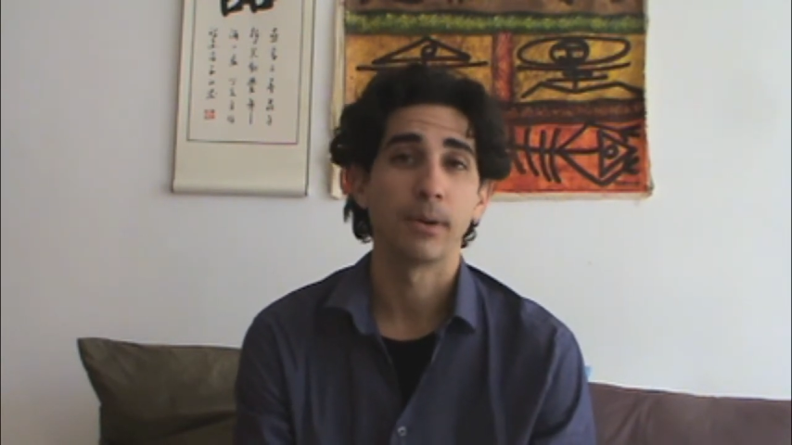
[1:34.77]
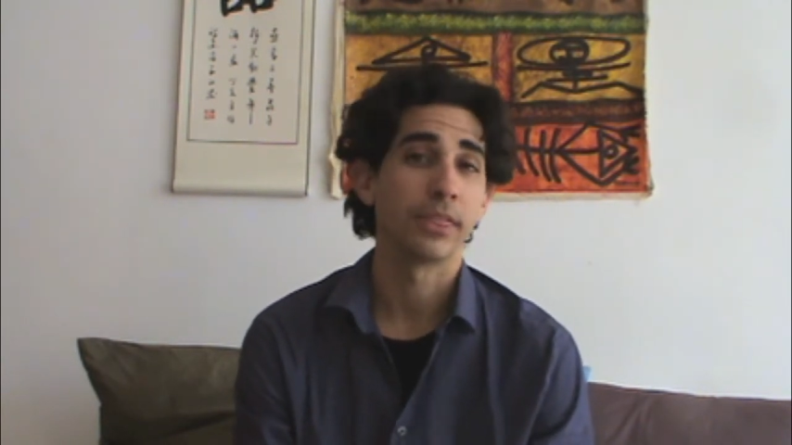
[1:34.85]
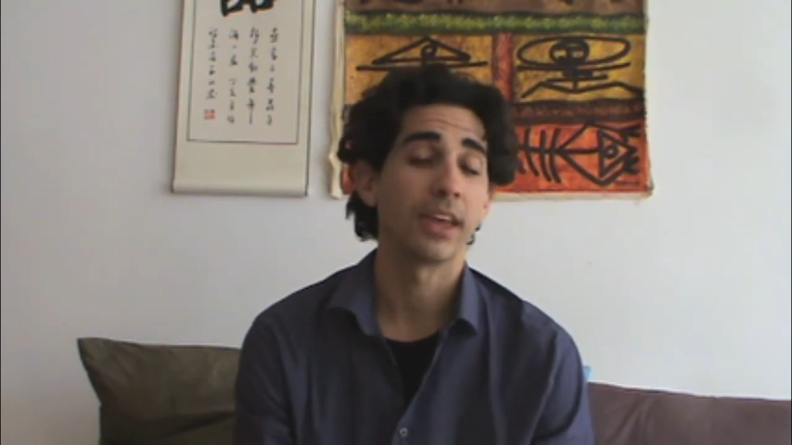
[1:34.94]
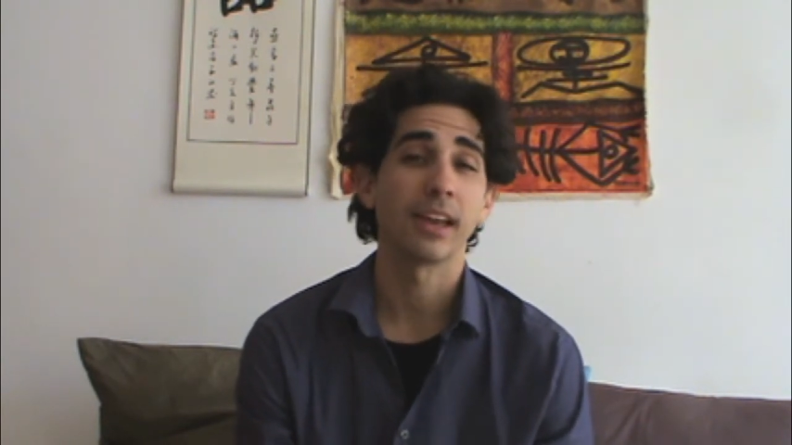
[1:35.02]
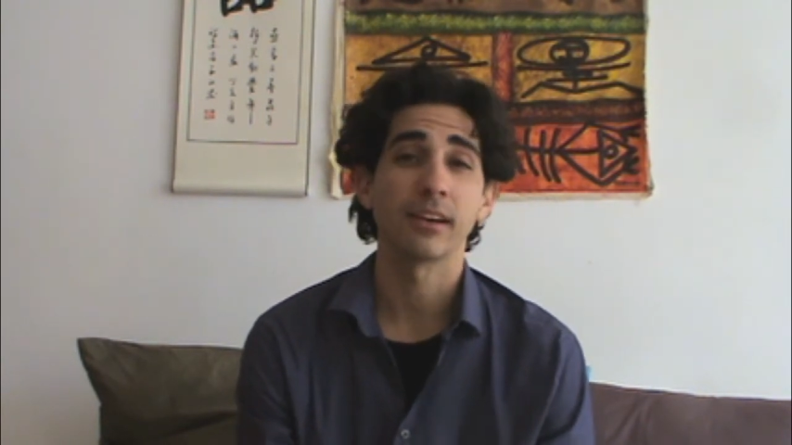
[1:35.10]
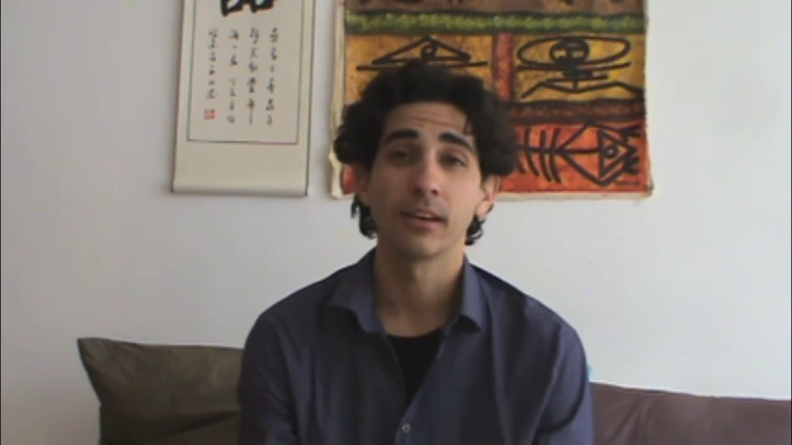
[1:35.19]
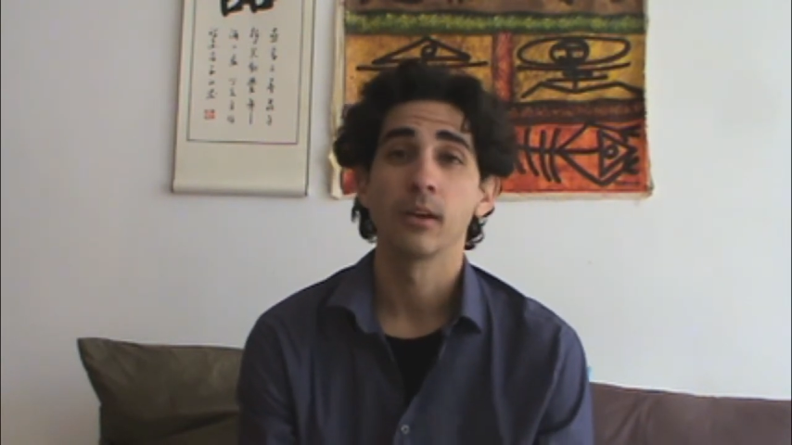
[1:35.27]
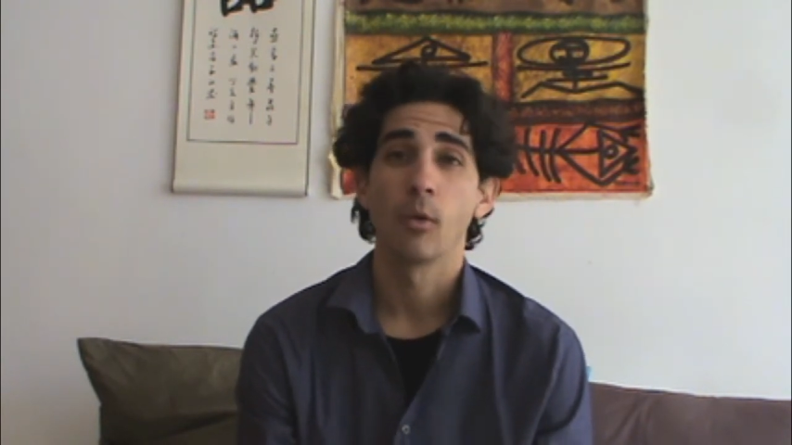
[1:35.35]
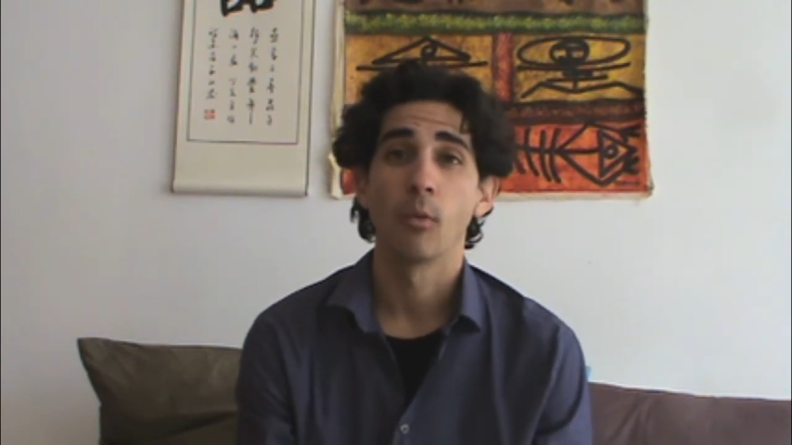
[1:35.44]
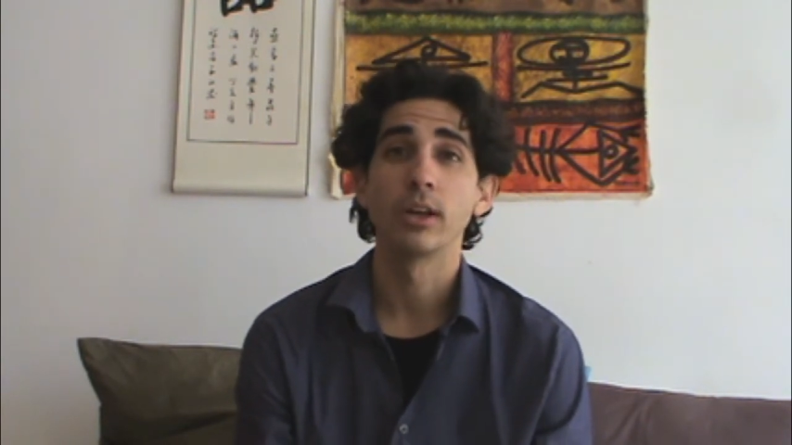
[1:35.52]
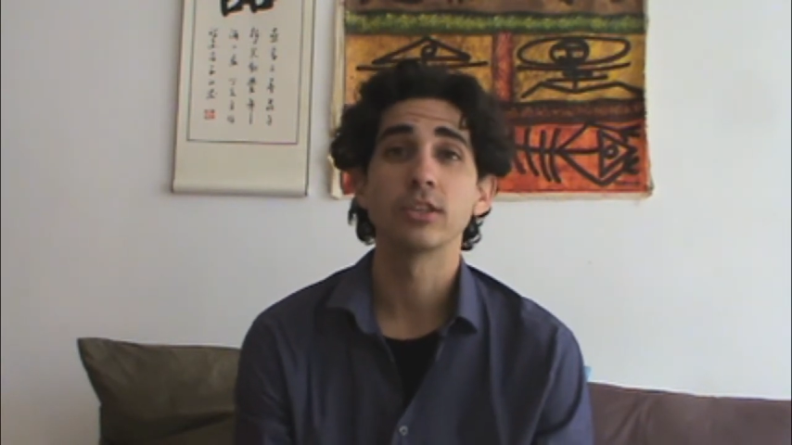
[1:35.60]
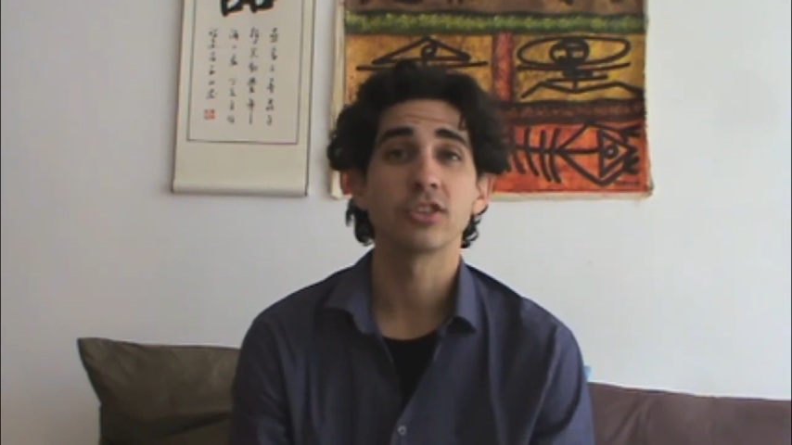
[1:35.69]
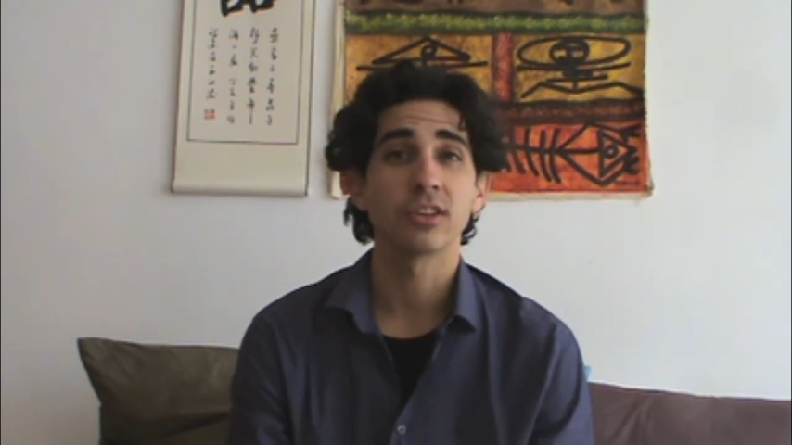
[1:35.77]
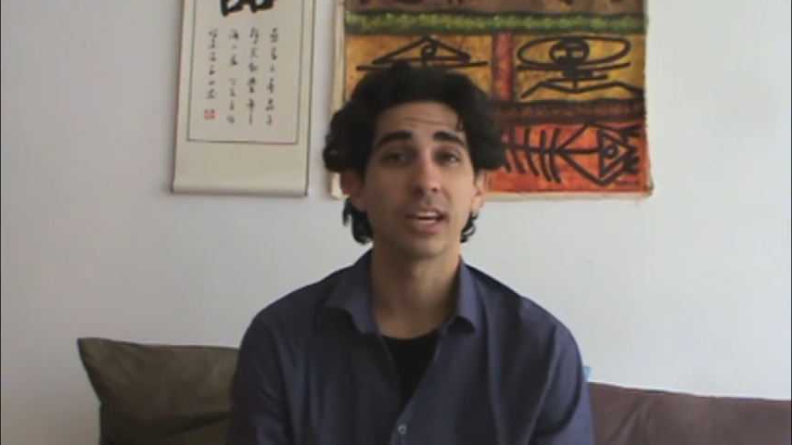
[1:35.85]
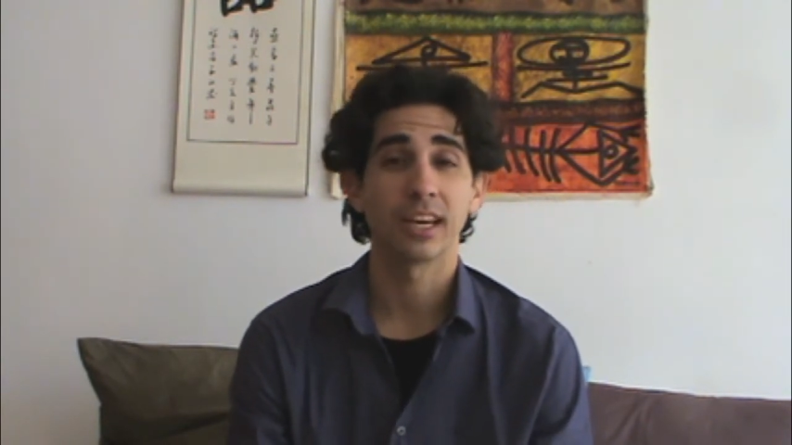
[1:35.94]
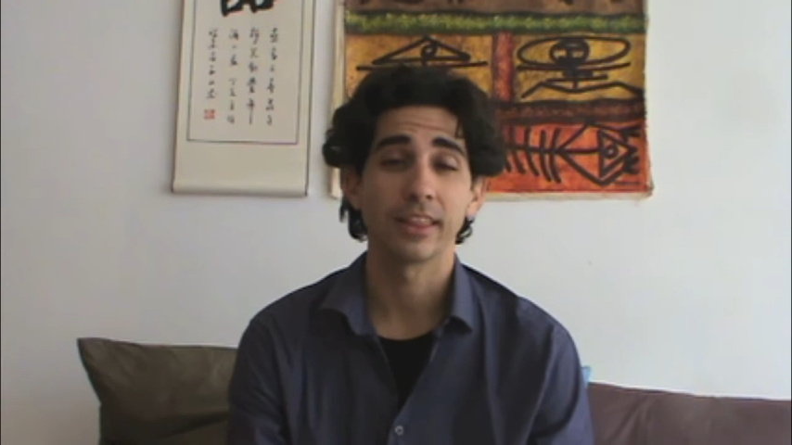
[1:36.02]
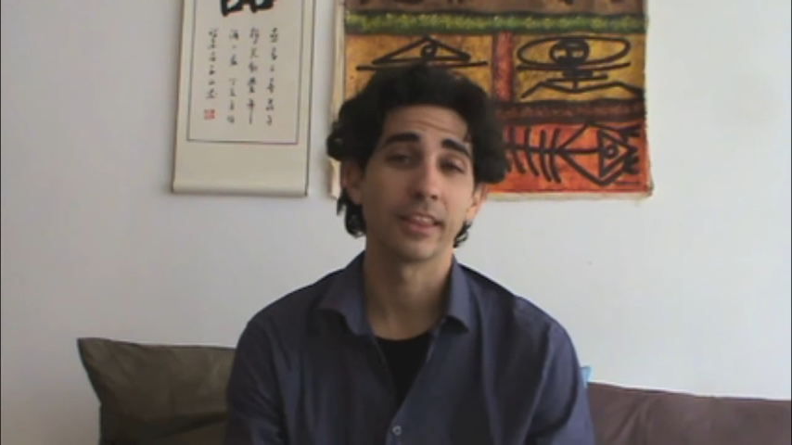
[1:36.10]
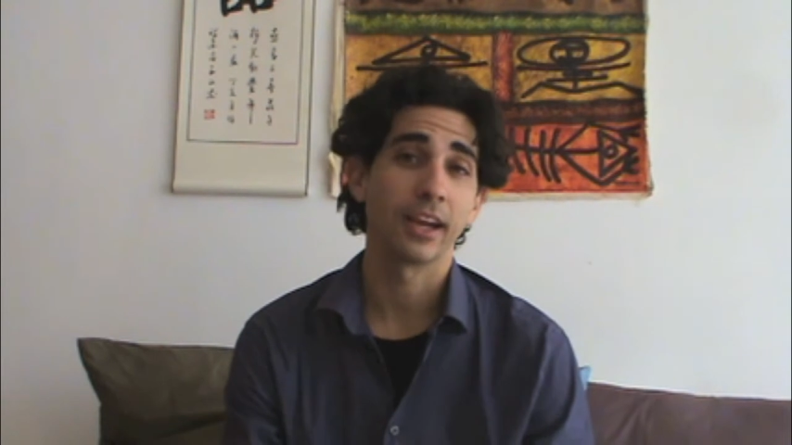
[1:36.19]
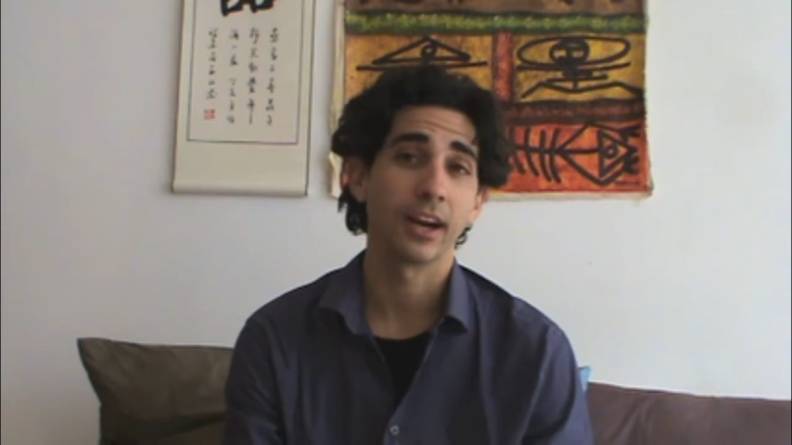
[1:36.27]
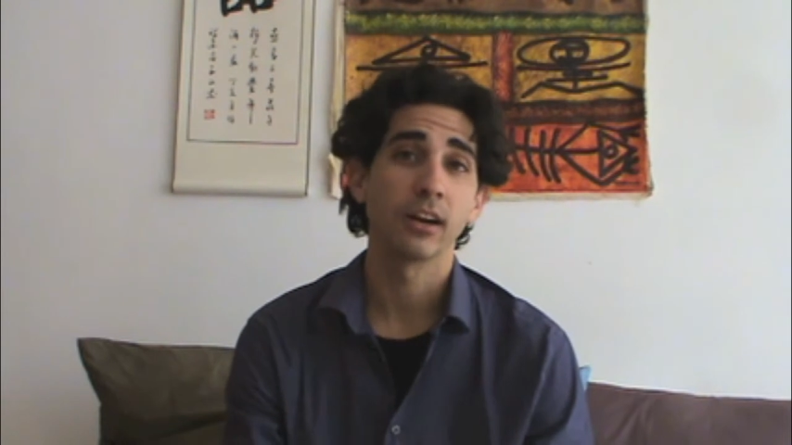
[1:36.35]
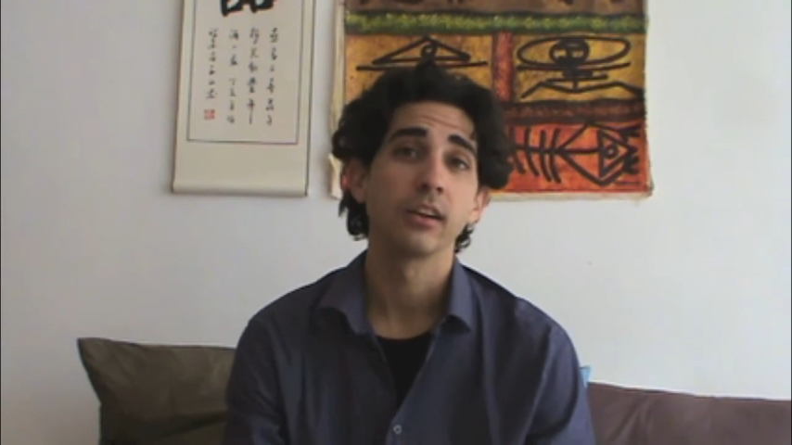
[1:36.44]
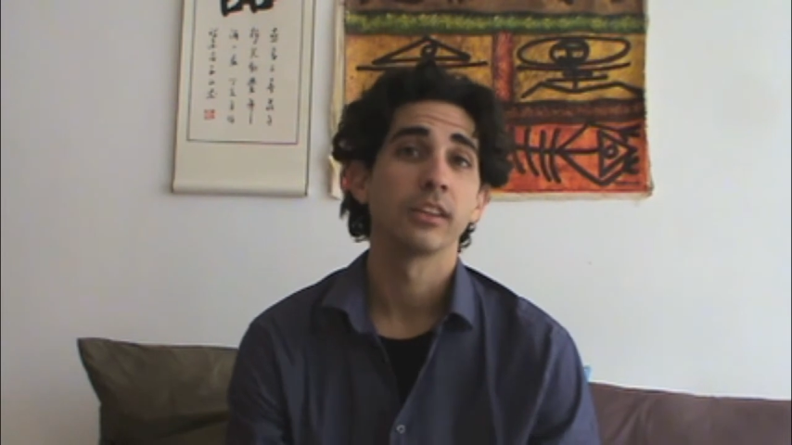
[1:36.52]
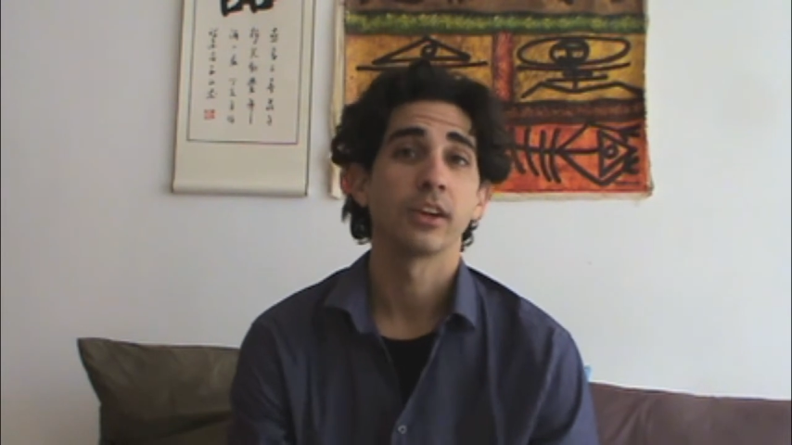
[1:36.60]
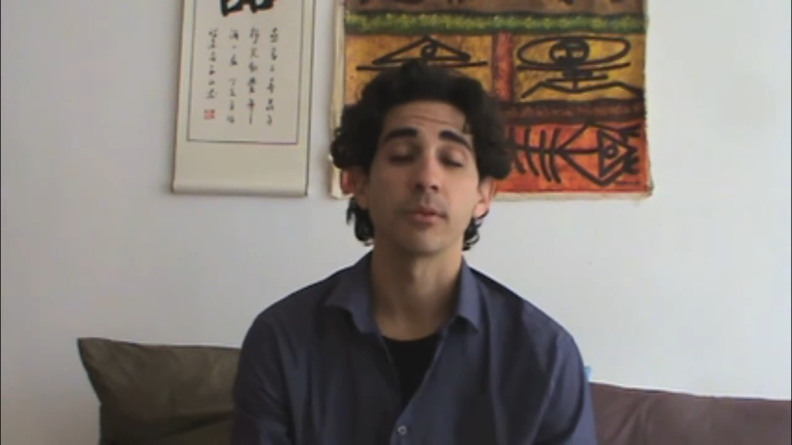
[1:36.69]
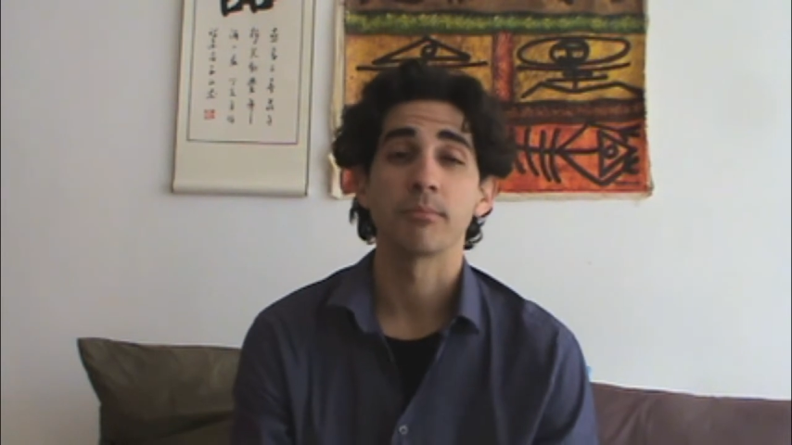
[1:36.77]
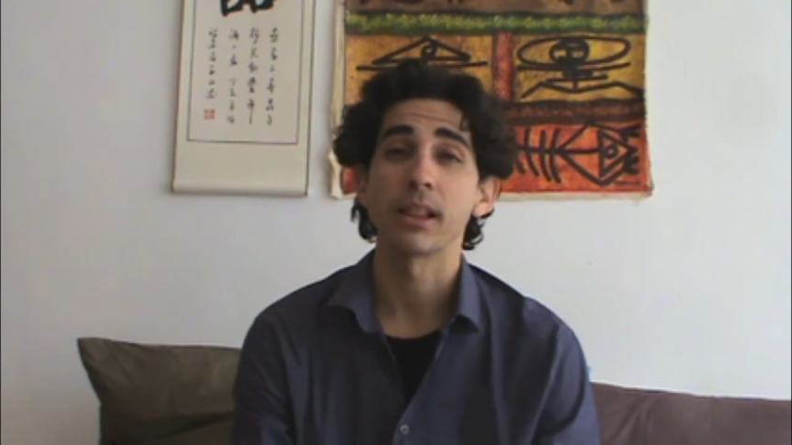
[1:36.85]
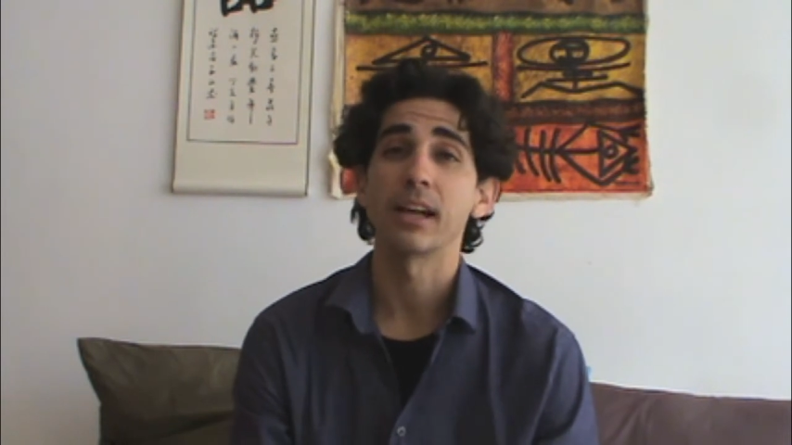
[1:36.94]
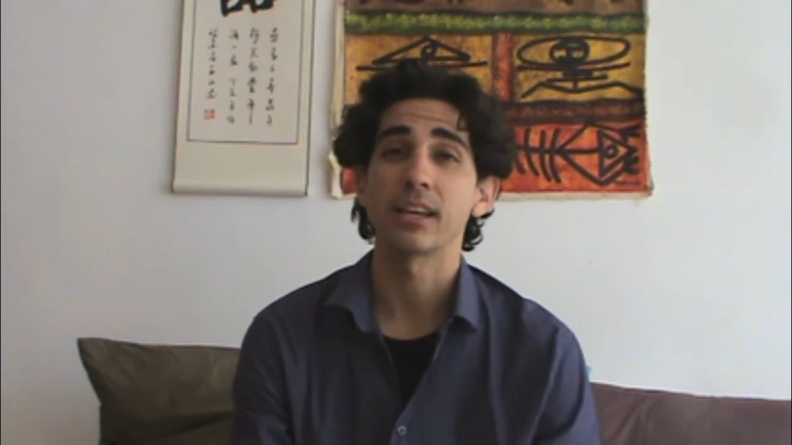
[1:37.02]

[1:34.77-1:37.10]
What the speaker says: But then once you get in there